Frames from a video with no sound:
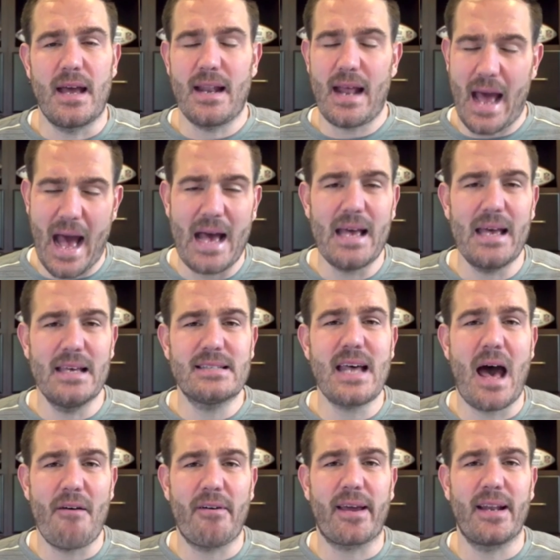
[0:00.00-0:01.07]
it
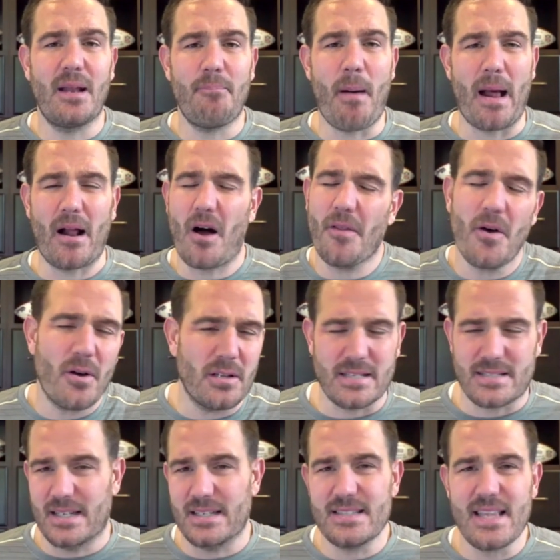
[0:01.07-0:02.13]
is having an impact. Although,
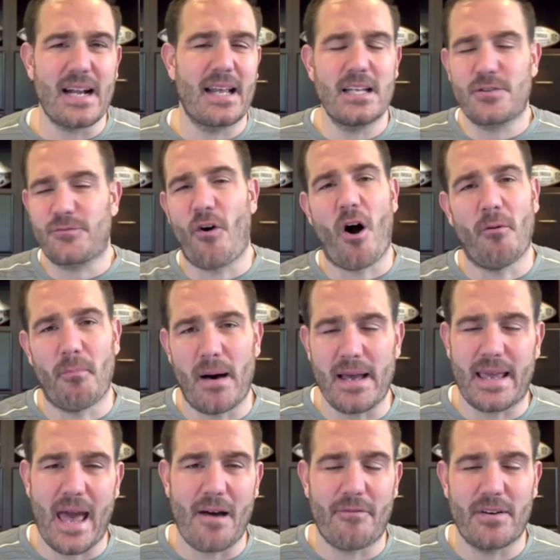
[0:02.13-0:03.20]
listen, it's not his fault
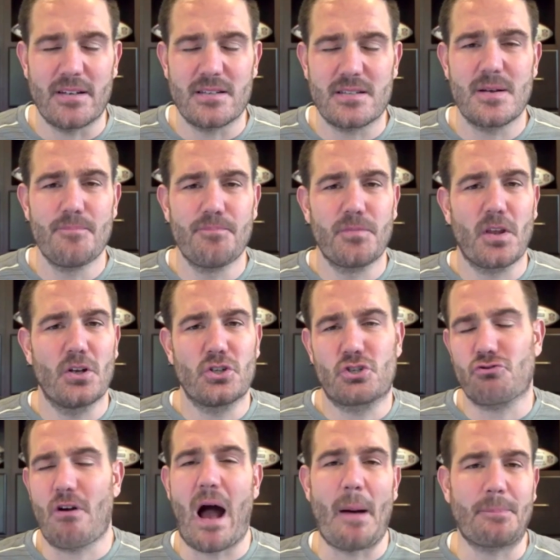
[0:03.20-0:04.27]
Mike Evans
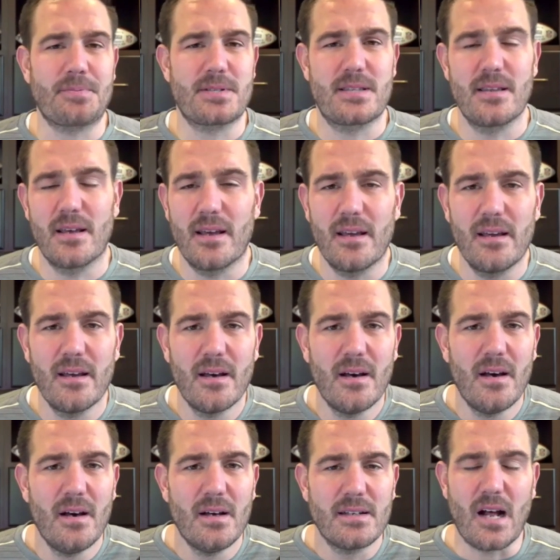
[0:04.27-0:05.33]
drops the
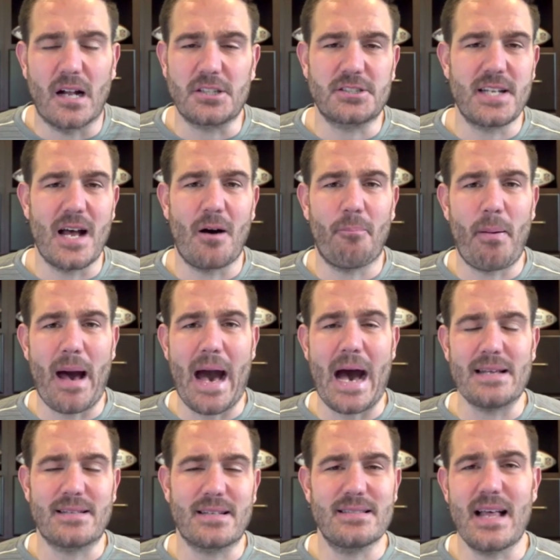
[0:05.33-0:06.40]
touchdown
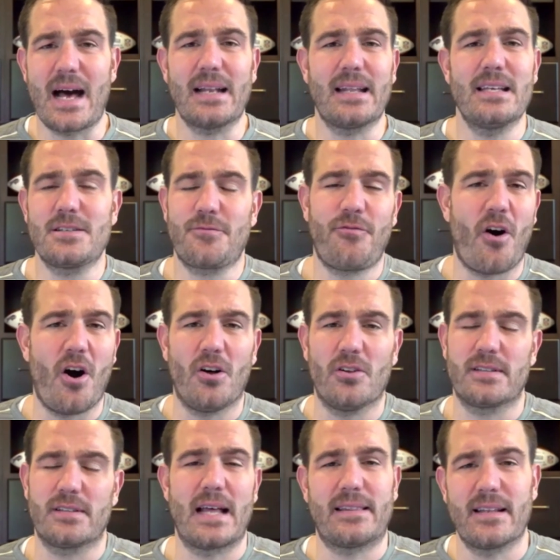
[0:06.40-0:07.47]
pass. It's not his
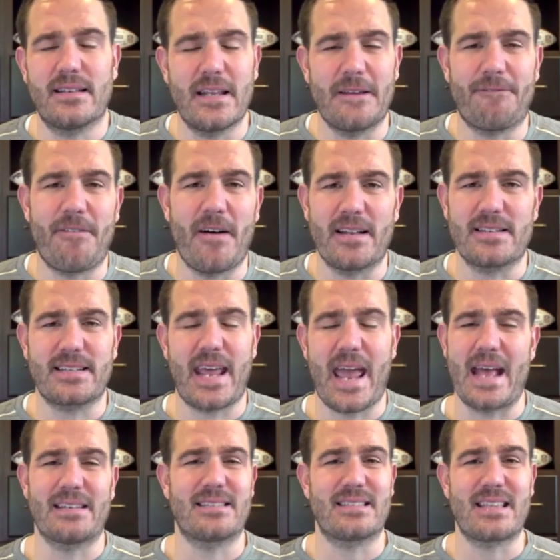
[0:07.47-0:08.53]
fault that the defense
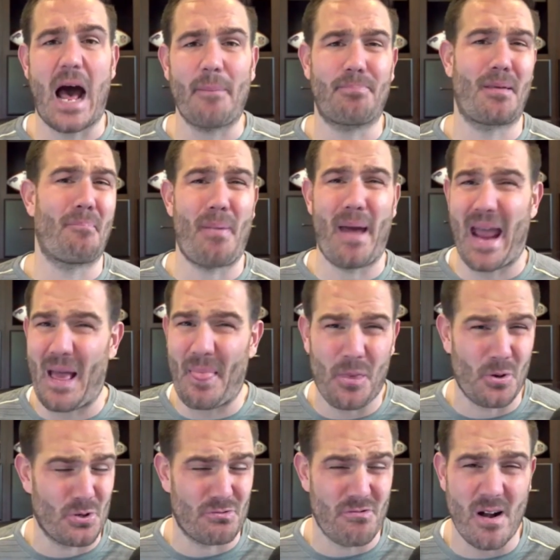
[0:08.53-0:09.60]
can't stop the
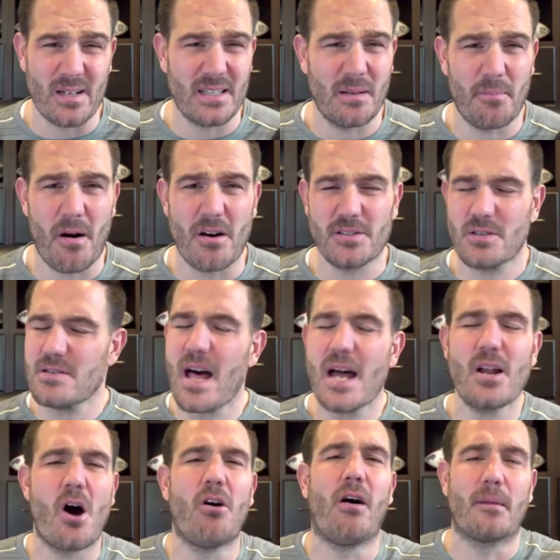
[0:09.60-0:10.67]
Panthers running the balls. It's
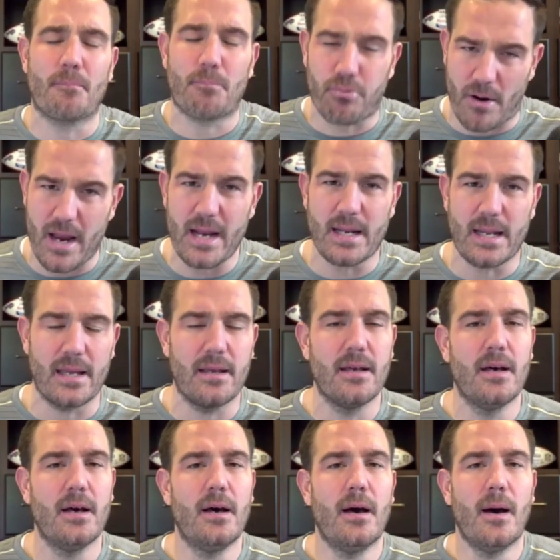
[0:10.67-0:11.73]
not all on Brady,
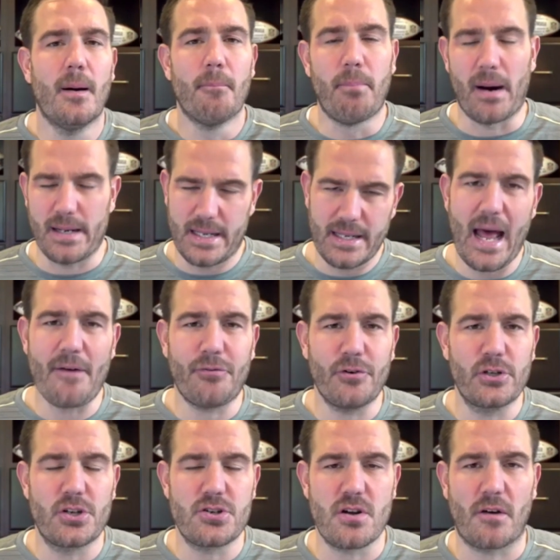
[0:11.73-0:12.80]
but he
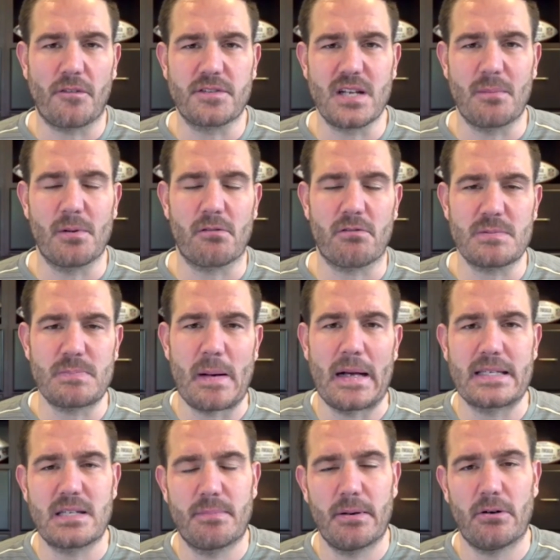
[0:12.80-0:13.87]
definitely deserves some of the
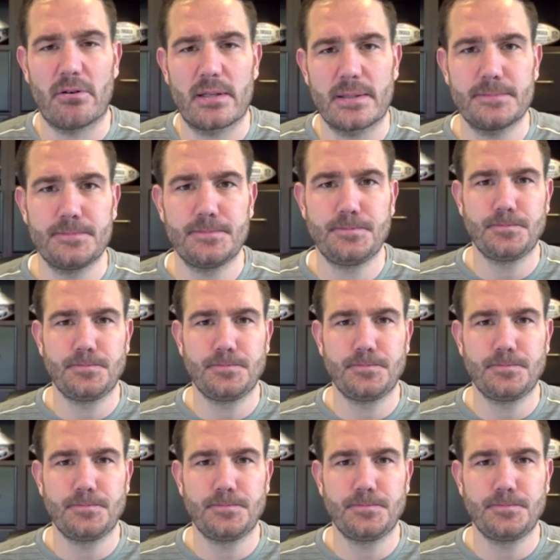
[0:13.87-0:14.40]
responsibility.